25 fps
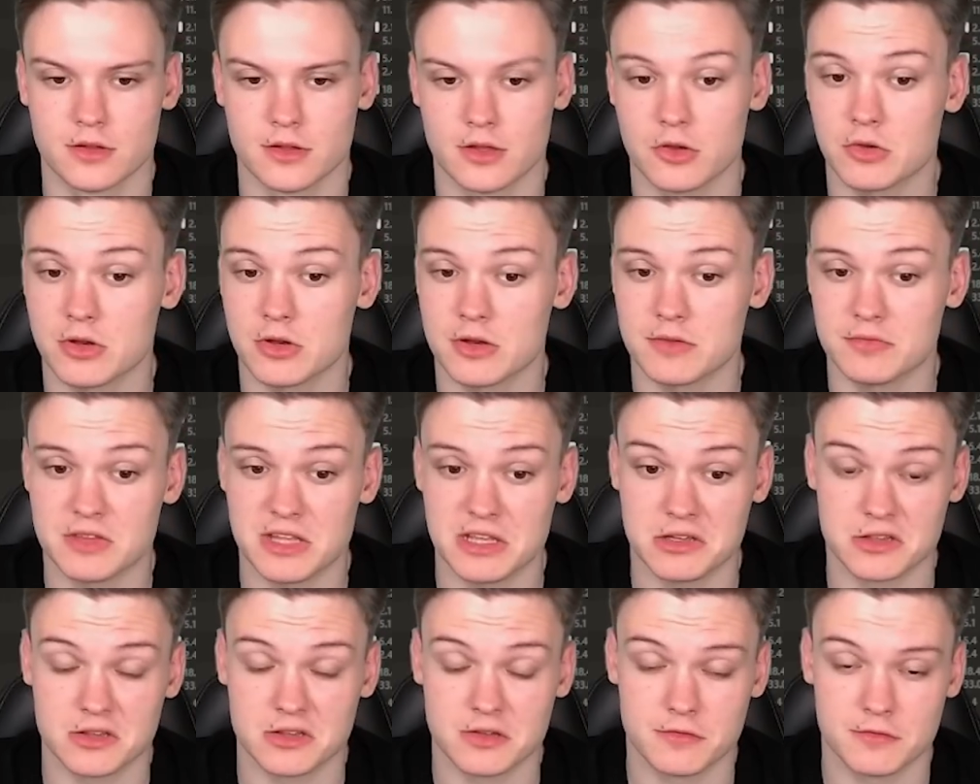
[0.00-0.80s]
Could have
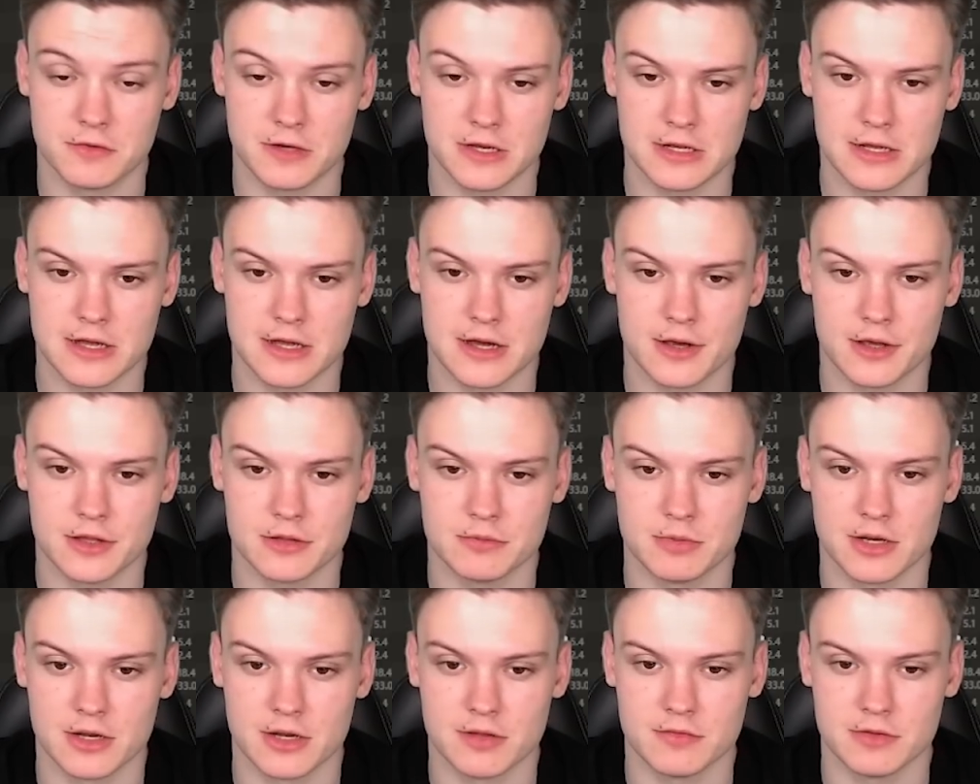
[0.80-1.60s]
taken the free knight,
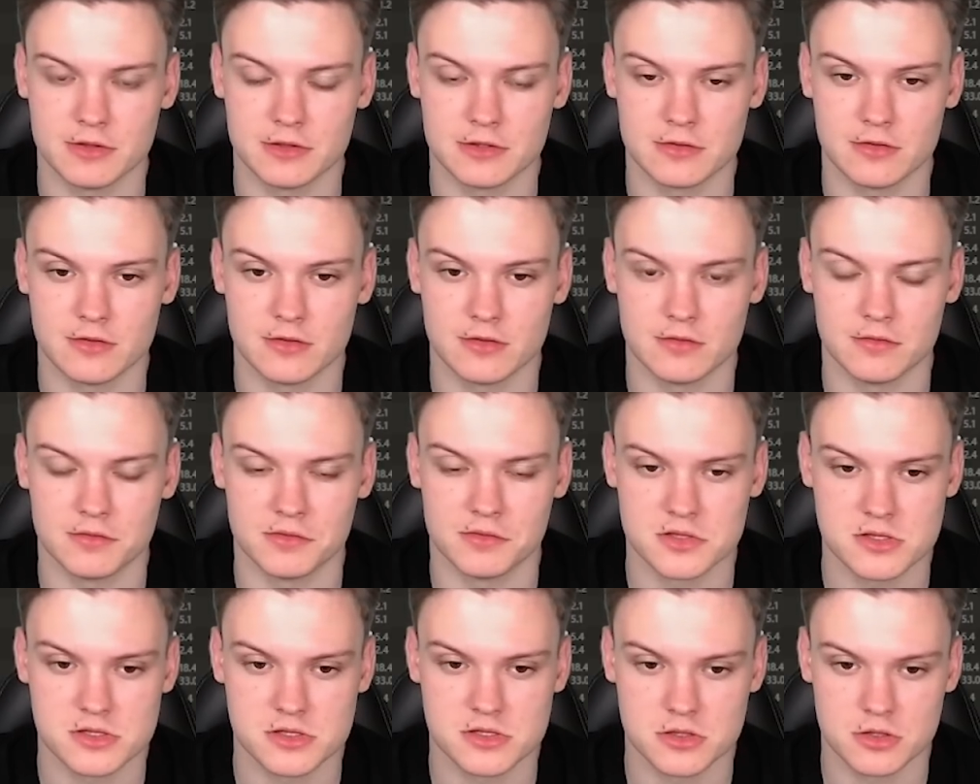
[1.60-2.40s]
but I think this is
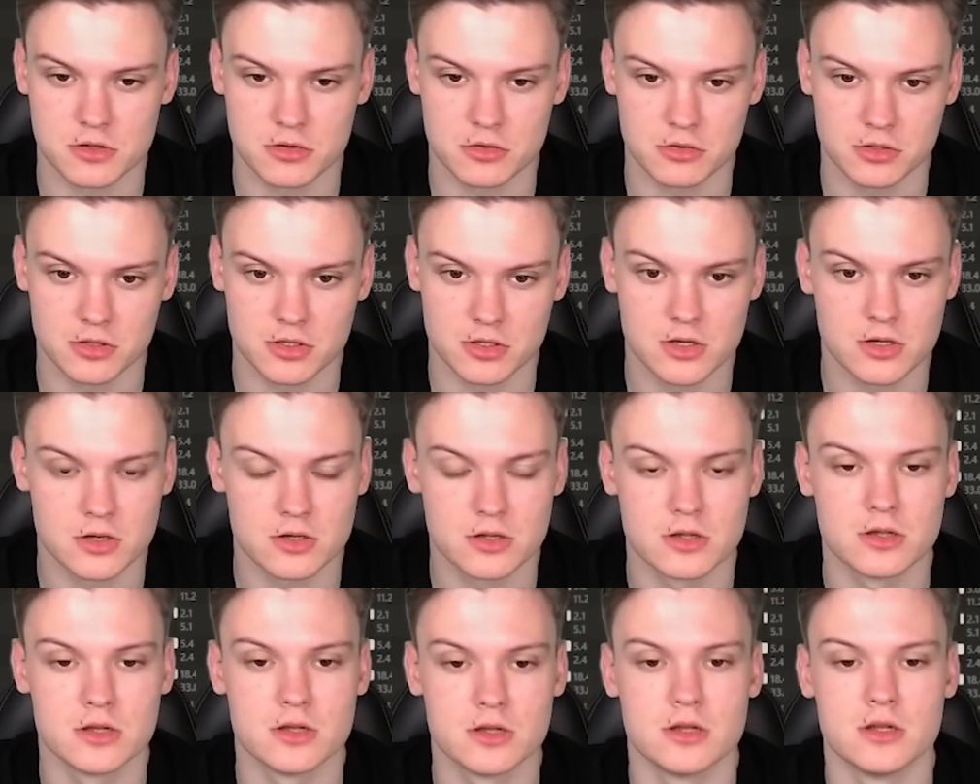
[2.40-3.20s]
even stronger.
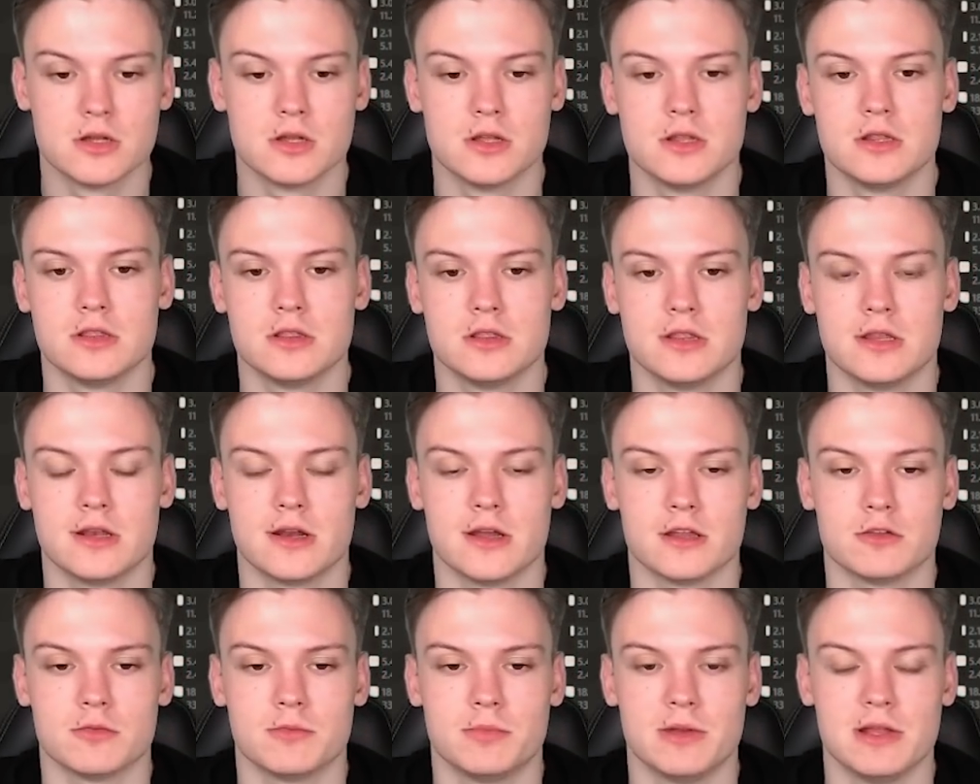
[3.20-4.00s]

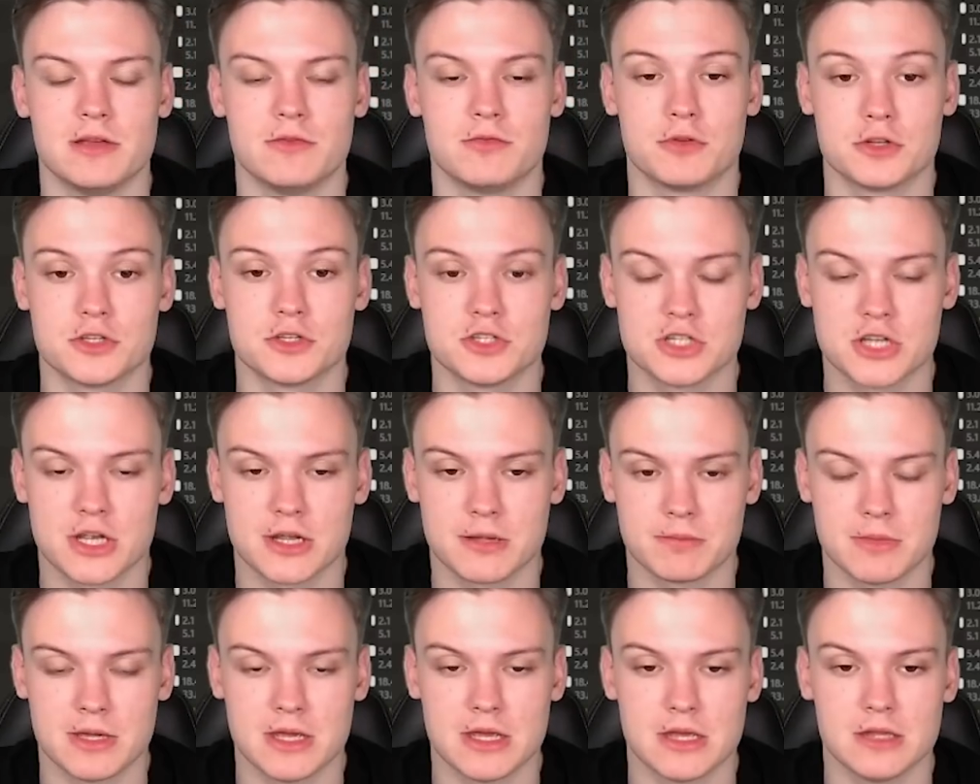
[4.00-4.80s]
Trying to play for
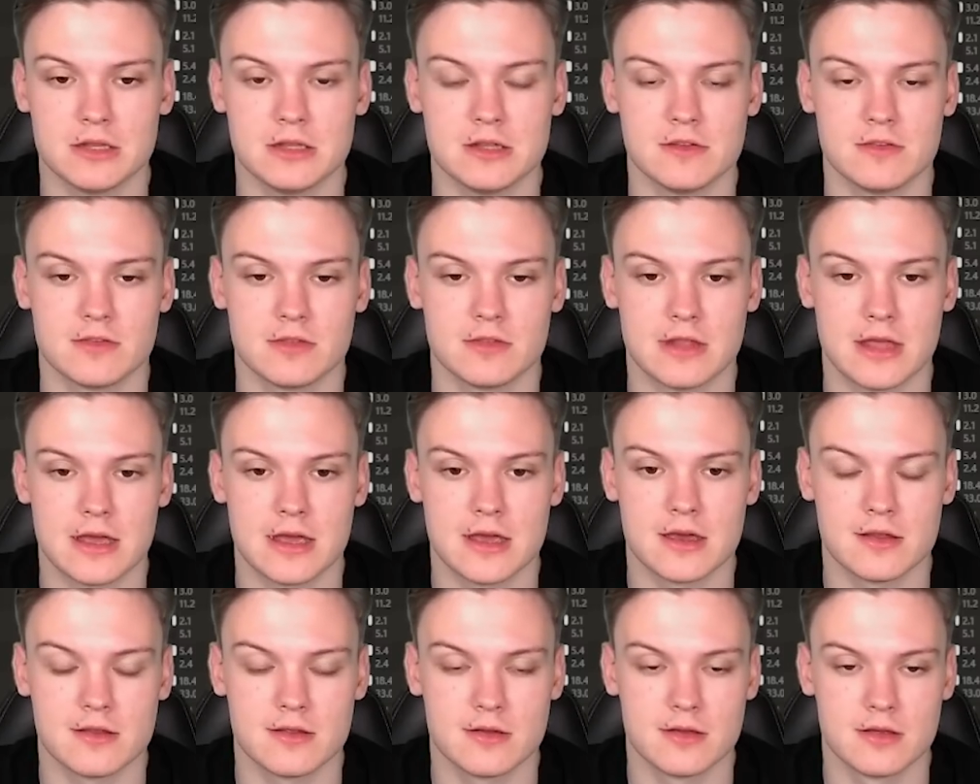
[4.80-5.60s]
checkmate
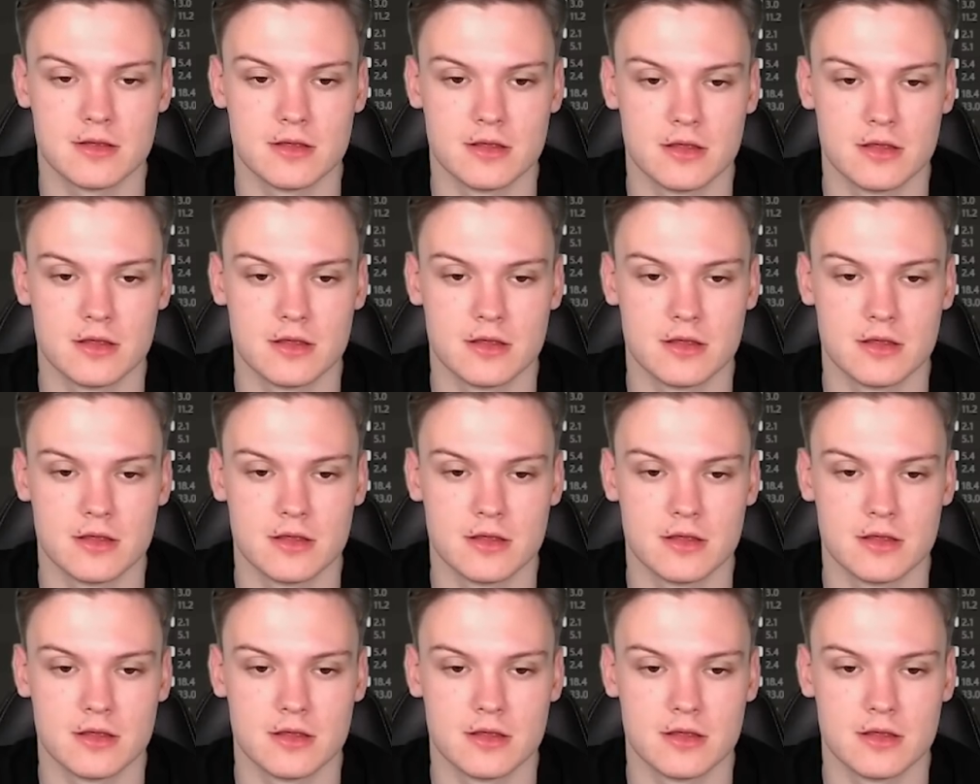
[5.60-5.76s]
instead.